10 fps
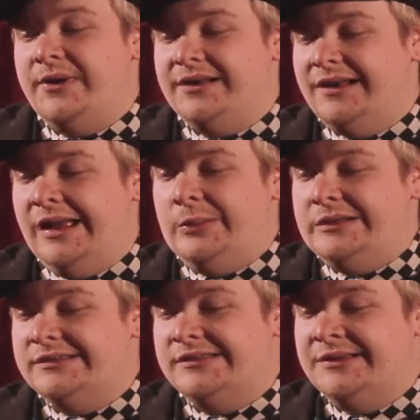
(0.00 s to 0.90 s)
Right now
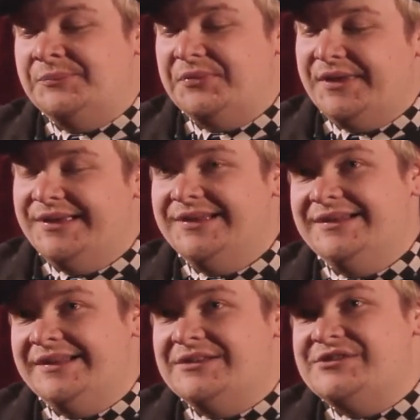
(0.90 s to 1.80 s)
it's a
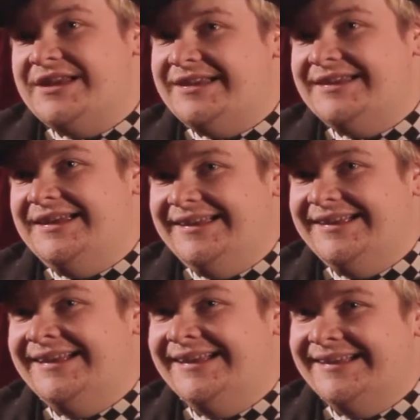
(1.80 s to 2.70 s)
little shaky
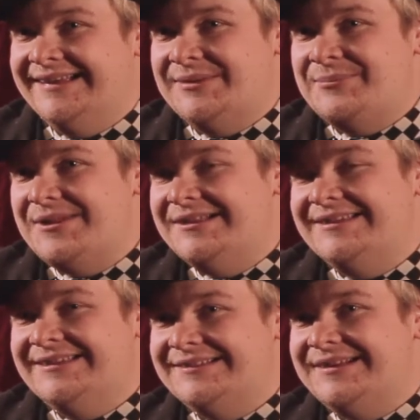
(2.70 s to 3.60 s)
in the
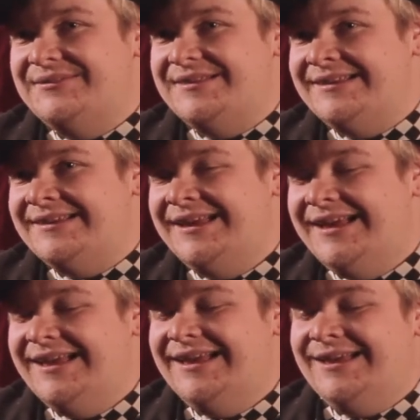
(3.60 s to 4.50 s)
politics and everything,
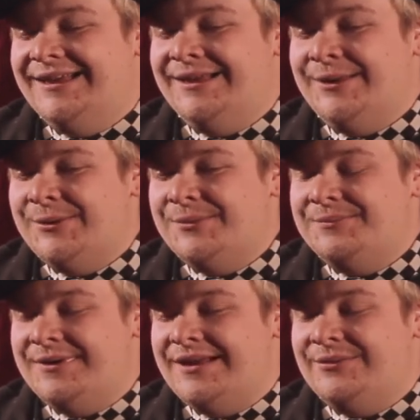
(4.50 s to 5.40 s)

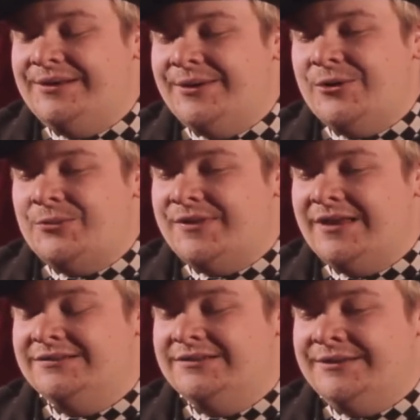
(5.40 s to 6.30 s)
but I really hope
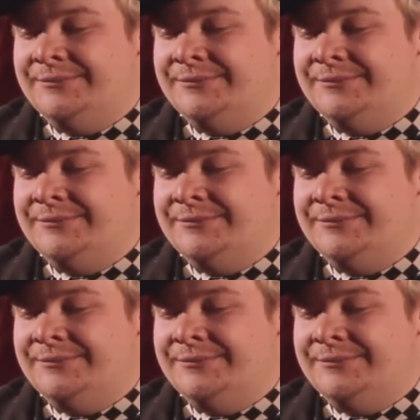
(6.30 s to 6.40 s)
that